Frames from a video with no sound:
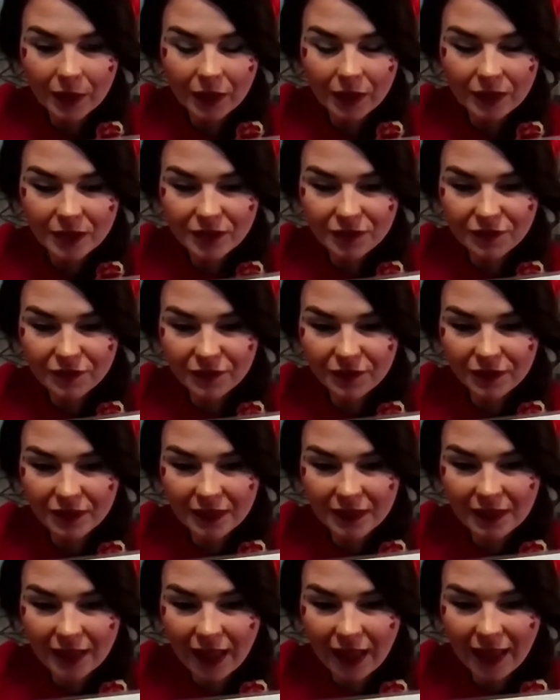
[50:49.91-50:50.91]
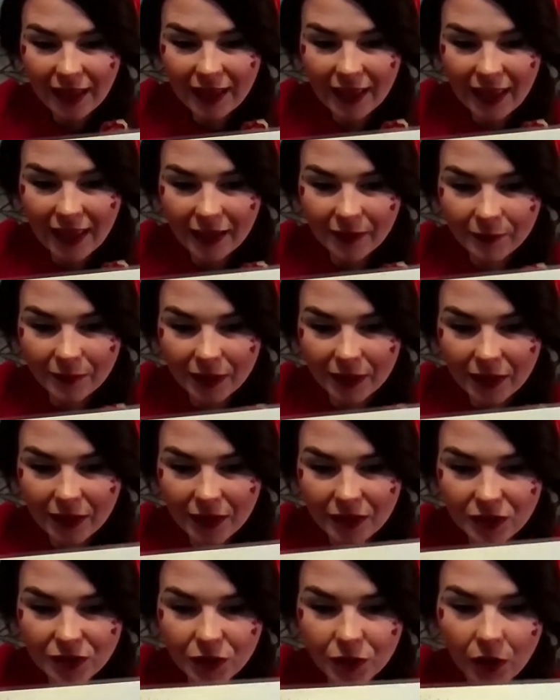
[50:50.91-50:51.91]
birds flying
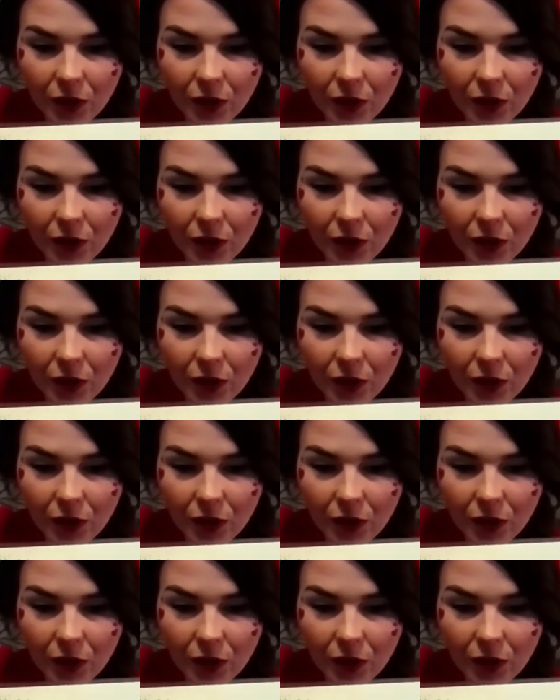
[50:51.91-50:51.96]
because